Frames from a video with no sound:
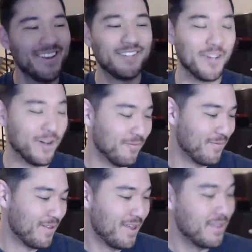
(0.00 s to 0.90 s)
So
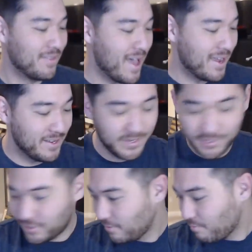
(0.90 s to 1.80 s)
that
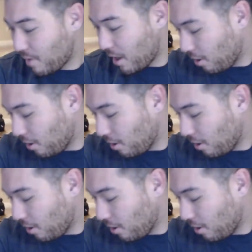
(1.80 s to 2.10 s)
is my